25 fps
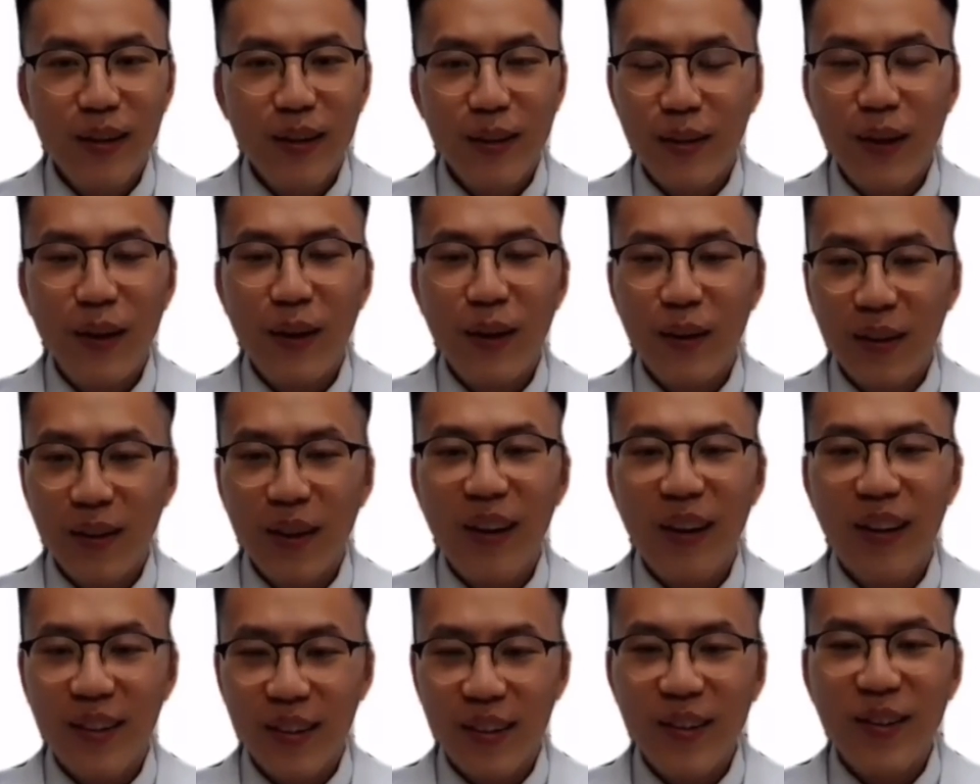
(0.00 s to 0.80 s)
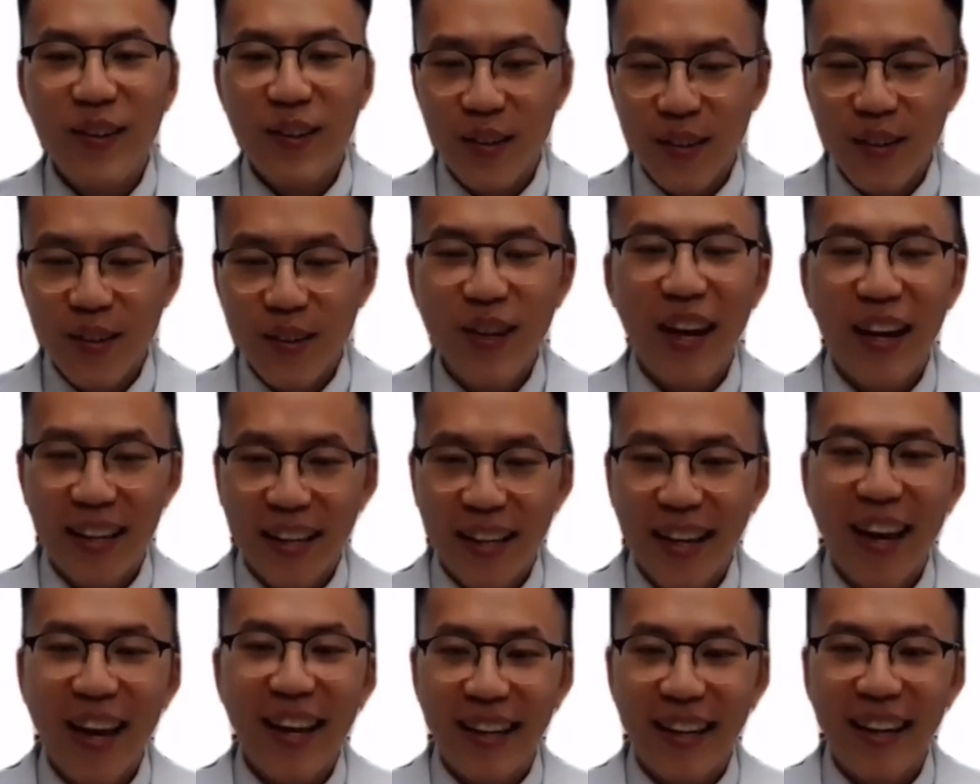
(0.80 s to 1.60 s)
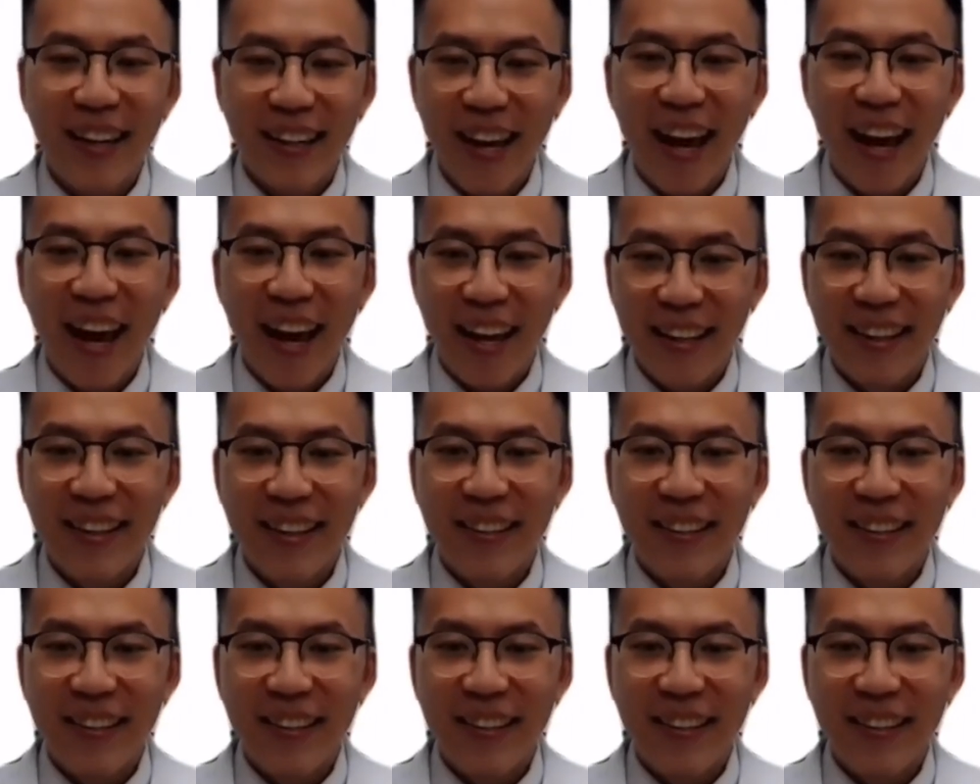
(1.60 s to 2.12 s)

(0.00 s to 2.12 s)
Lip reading: Yeah, you can get it again.